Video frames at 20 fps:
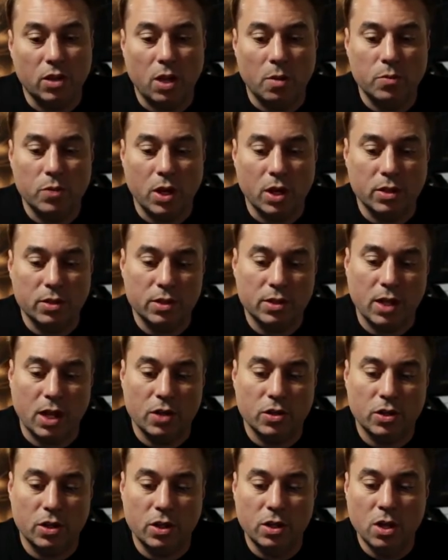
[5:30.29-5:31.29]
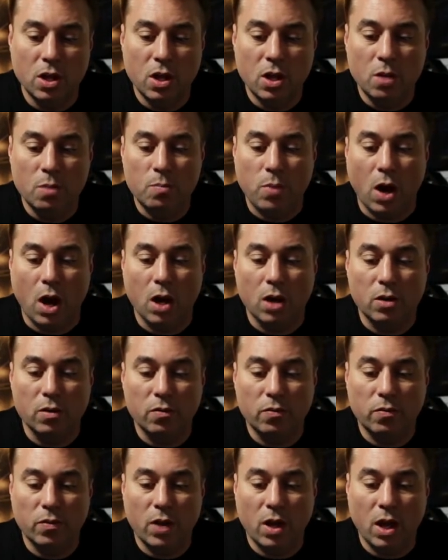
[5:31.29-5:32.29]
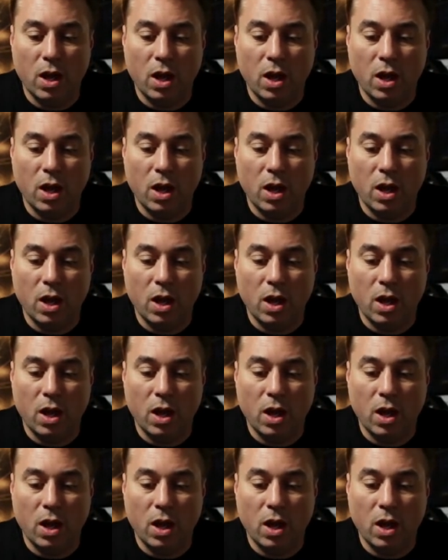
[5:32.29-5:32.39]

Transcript: objects is actually part of